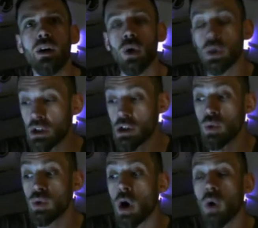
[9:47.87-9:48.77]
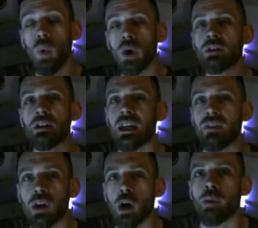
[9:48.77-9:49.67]
Or did you not want to
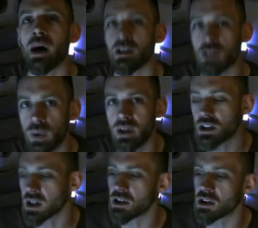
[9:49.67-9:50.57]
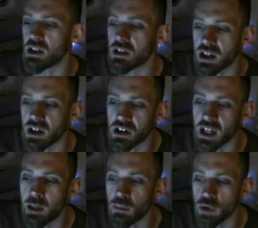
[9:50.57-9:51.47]
even go past queen takes g6,
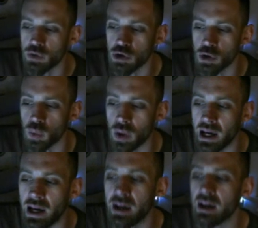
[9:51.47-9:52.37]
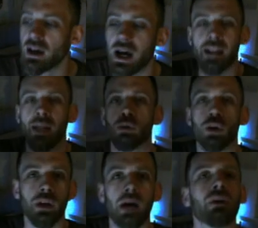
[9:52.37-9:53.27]
king moves somewhere, and I'm
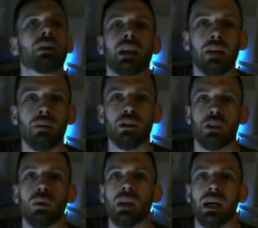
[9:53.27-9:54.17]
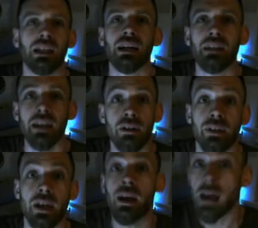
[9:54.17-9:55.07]
done calculating because I don't like the idea of
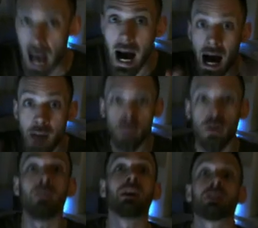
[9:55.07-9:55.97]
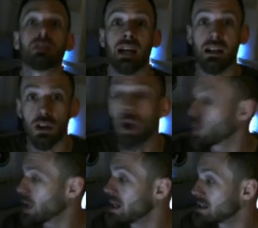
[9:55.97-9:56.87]
it? I promise that's
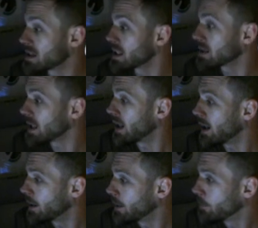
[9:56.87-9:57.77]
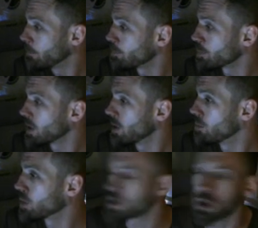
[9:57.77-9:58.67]
okay to think like that.
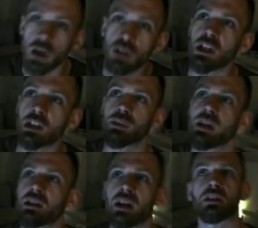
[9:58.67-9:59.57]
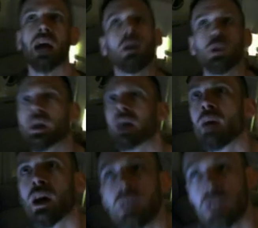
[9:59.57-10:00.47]
Because a lot of chess players ask, how do I get
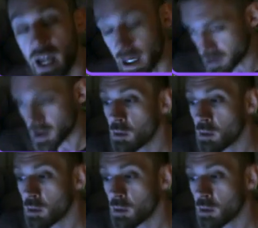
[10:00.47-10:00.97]
better at chess?